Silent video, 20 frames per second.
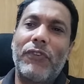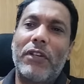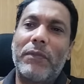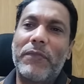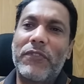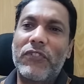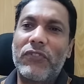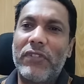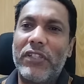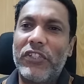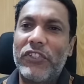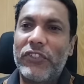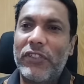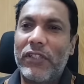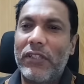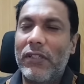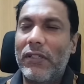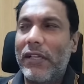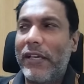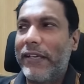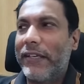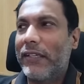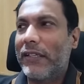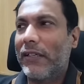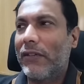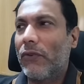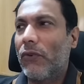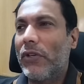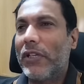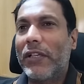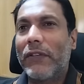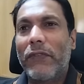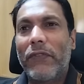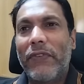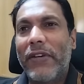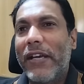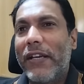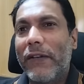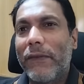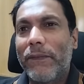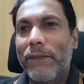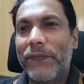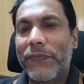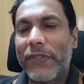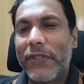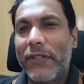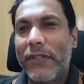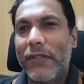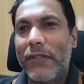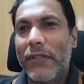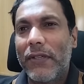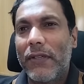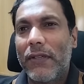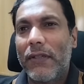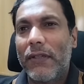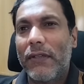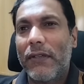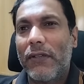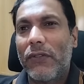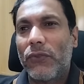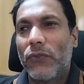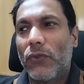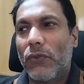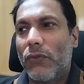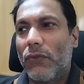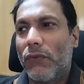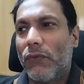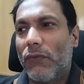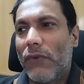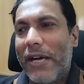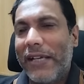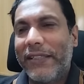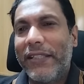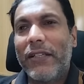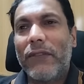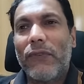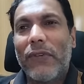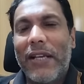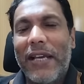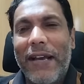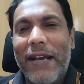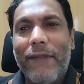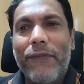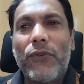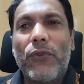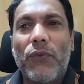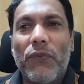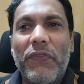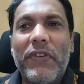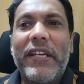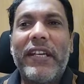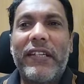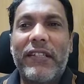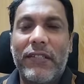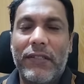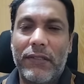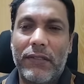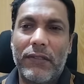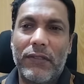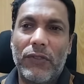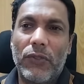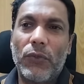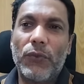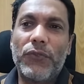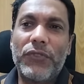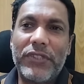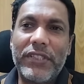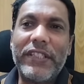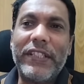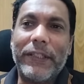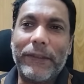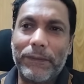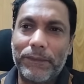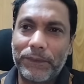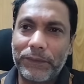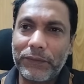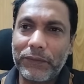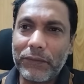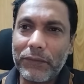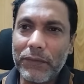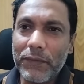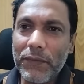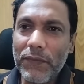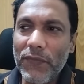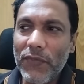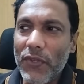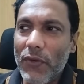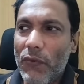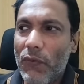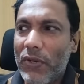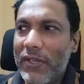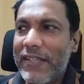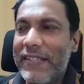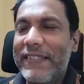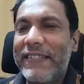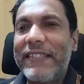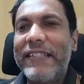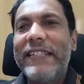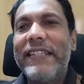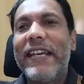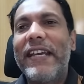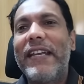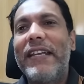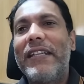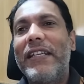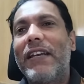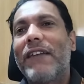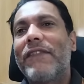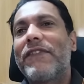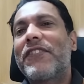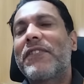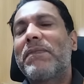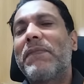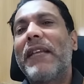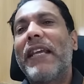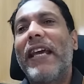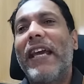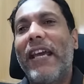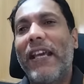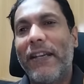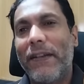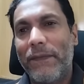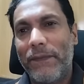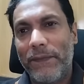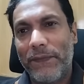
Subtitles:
of the administration, like holding of a referendum. So I think we'll have to wait to see what is ENDF's plan.